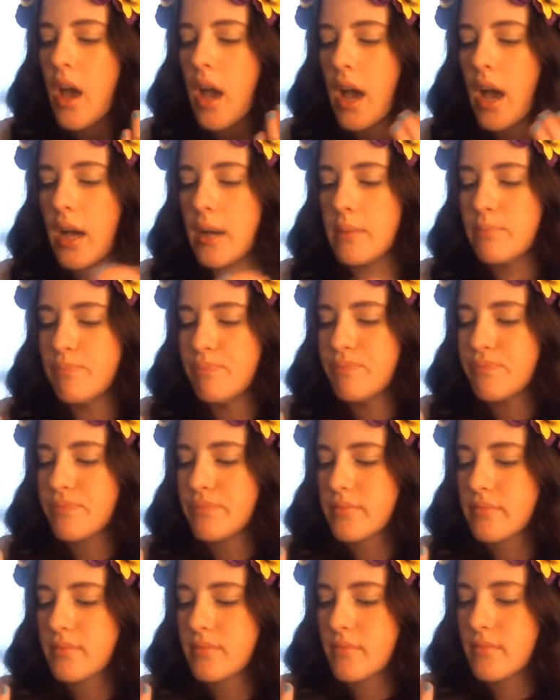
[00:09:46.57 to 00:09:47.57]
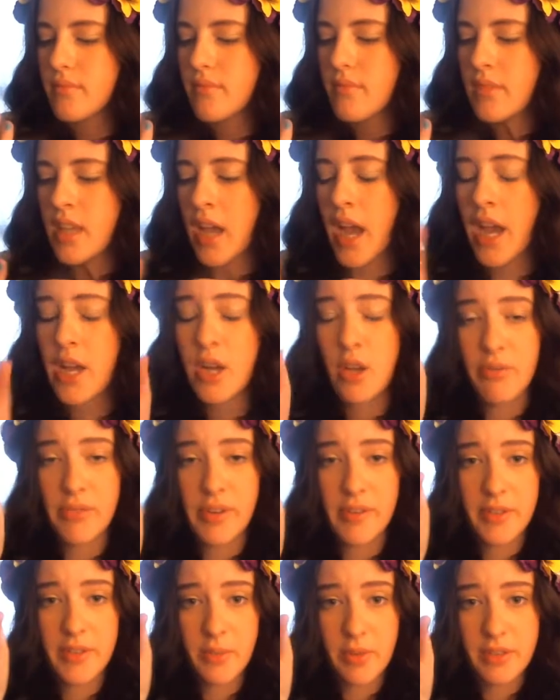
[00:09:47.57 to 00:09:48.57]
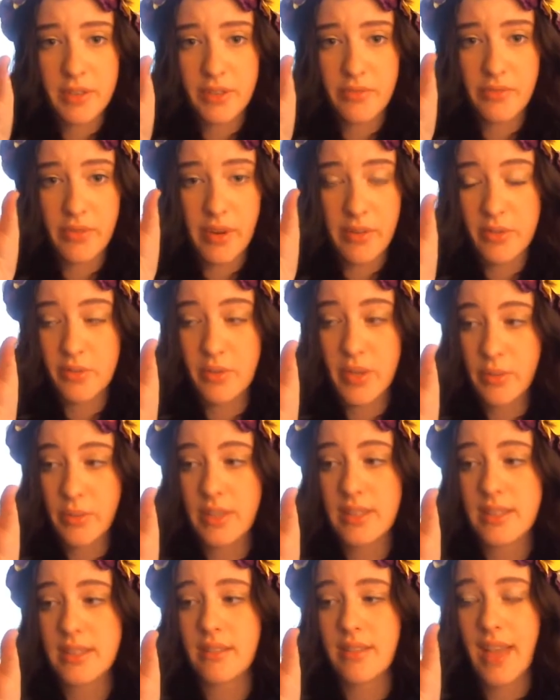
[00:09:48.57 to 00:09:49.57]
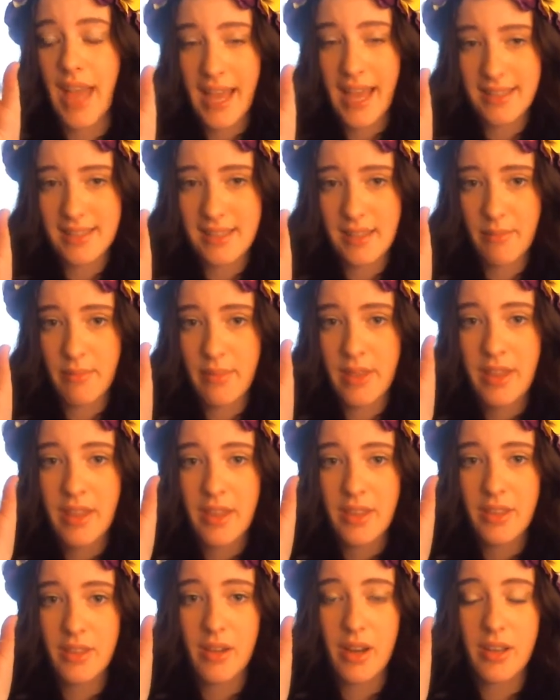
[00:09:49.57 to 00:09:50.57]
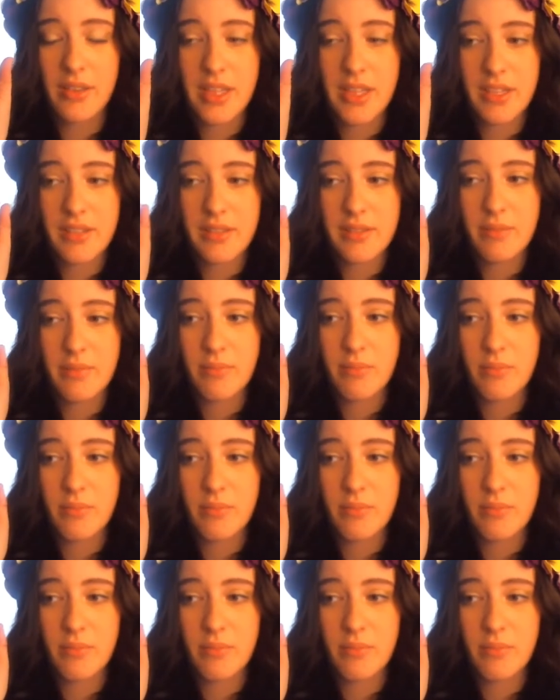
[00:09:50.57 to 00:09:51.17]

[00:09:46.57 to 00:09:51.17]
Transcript: I know Forever 21 still has them. They're on these